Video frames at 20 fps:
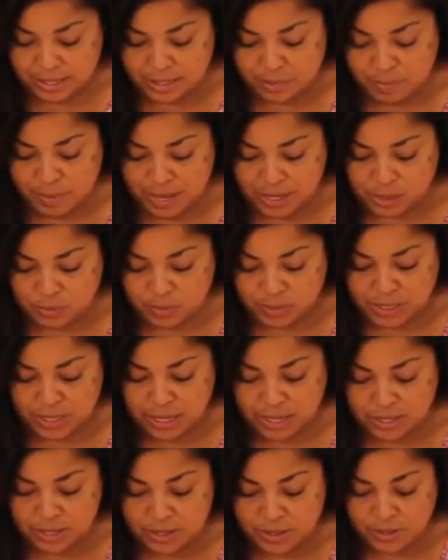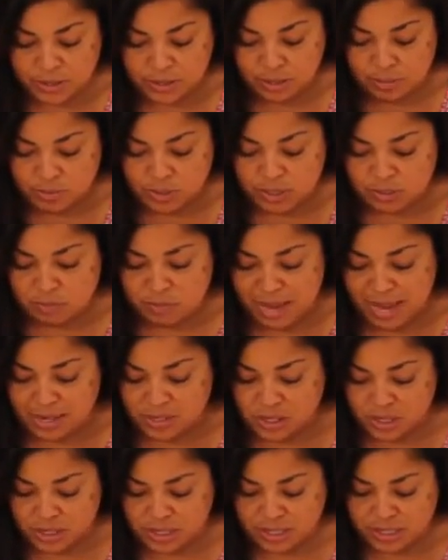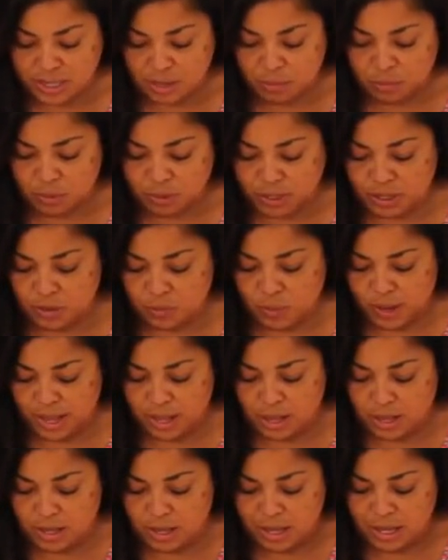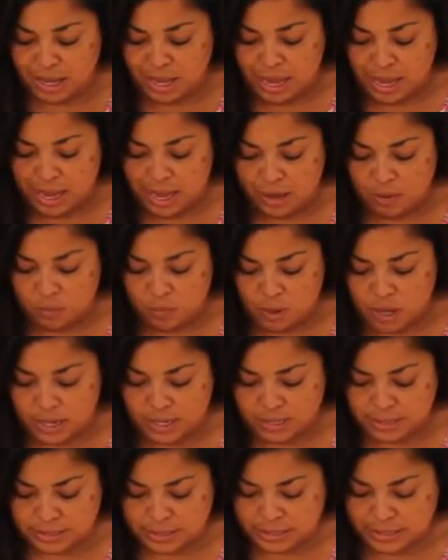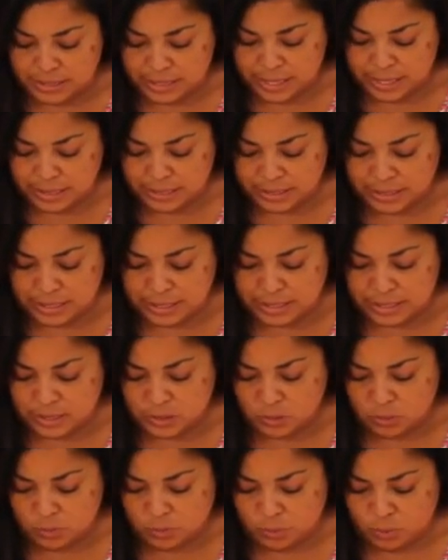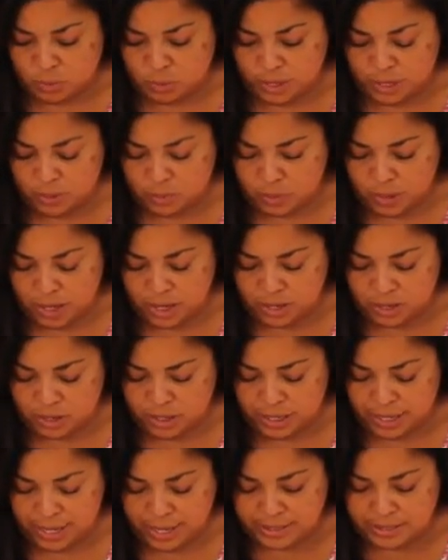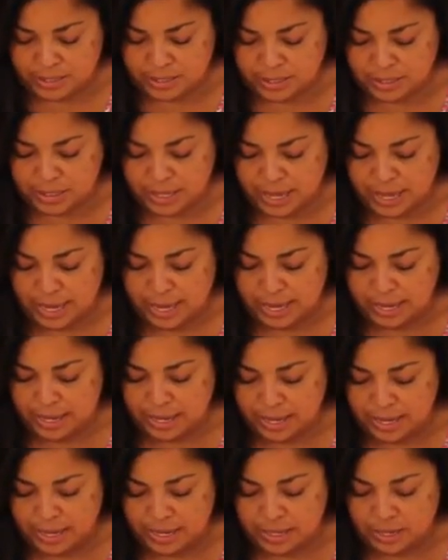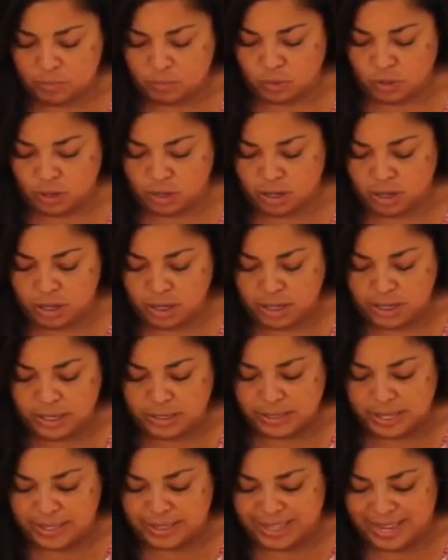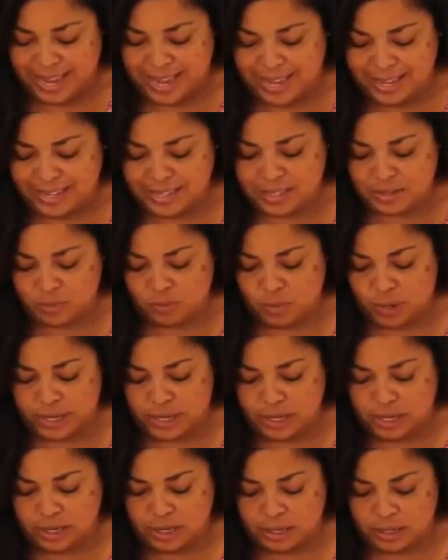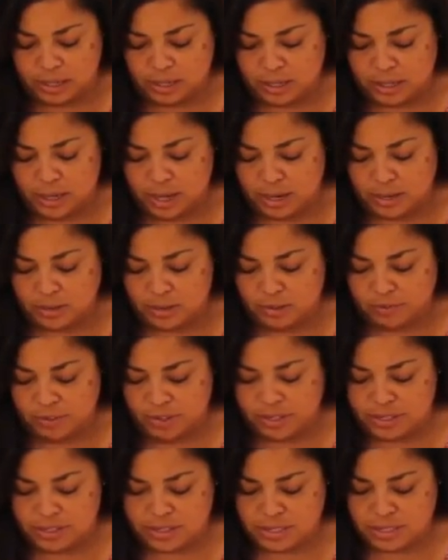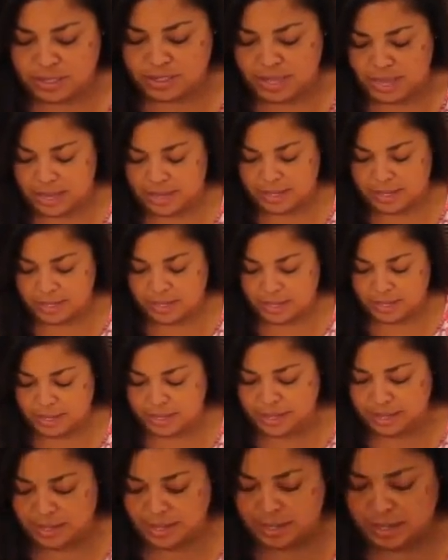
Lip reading: It's mashed potatoes, so I'm just mashing this up really well. I want to get this to a point where you can't see the egg anymore, like the egg isn't runny. I don't know if you can see that here.